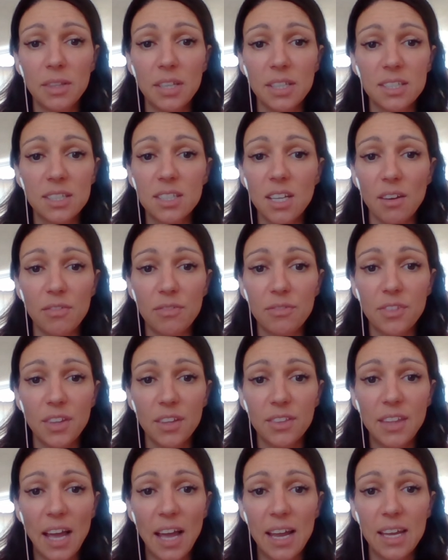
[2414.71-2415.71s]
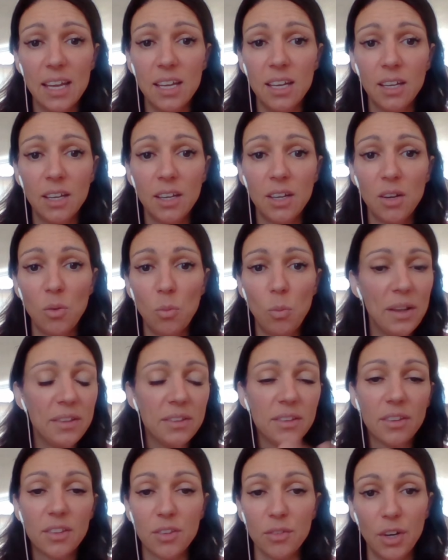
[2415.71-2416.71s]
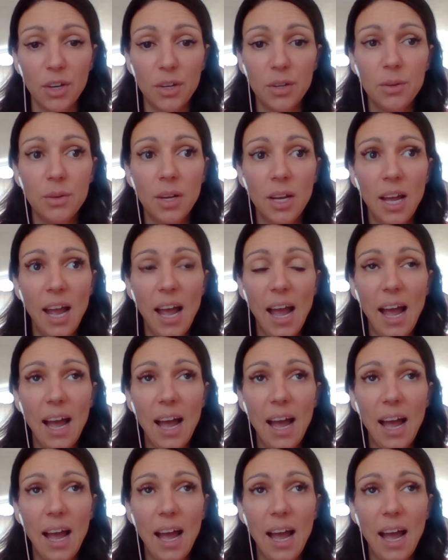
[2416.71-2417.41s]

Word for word: some of the stuff that they went through.